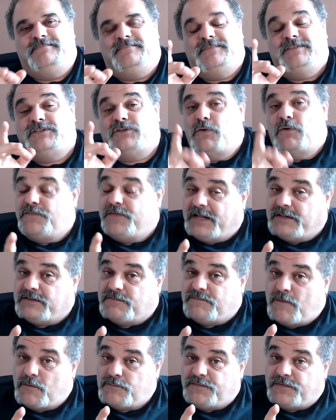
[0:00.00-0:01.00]
Don't forget to
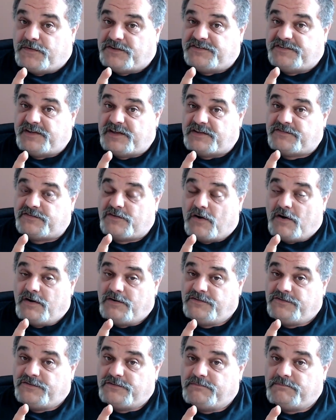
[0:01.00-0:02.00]
vote for the
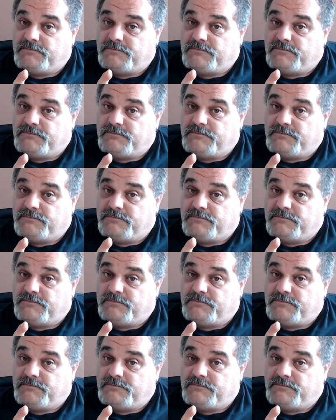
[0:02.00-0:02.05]
CSRs.